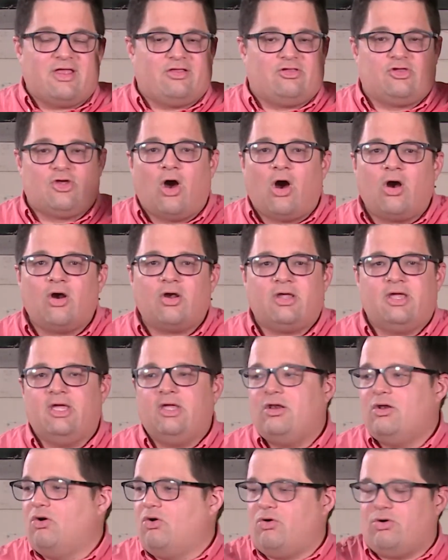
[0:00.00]

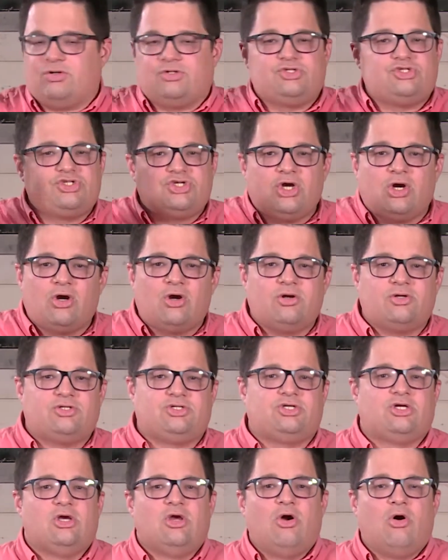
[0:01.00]
Target or
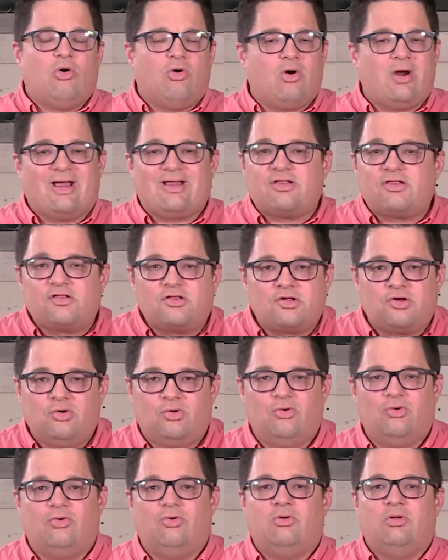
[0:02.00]
church or at
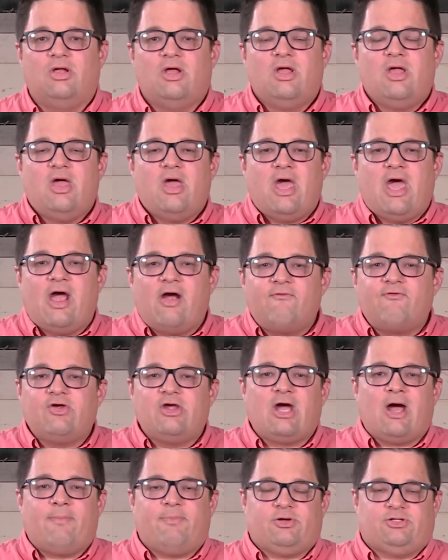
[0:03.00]
school, every
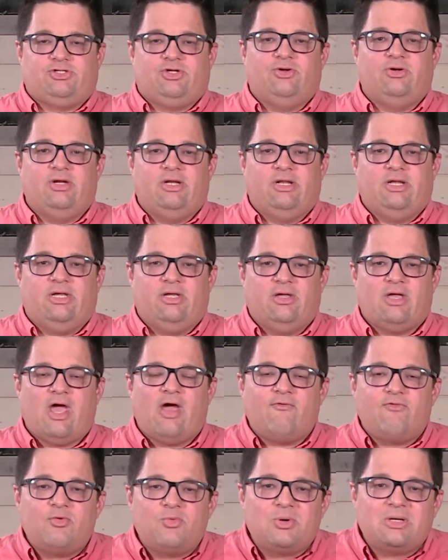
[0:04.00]
opportunity,
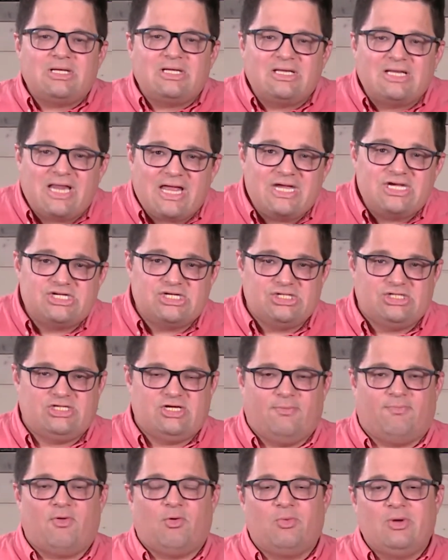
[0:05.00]
every
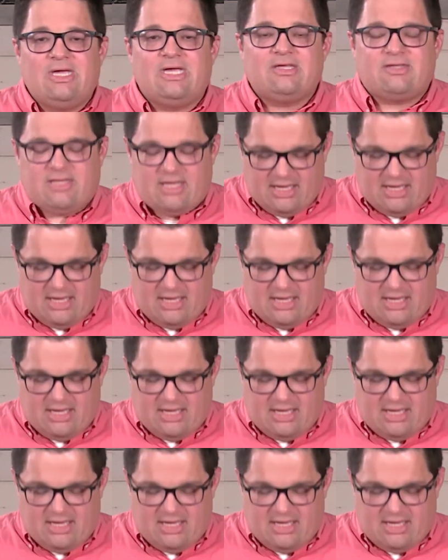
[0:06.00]
relationship that we get to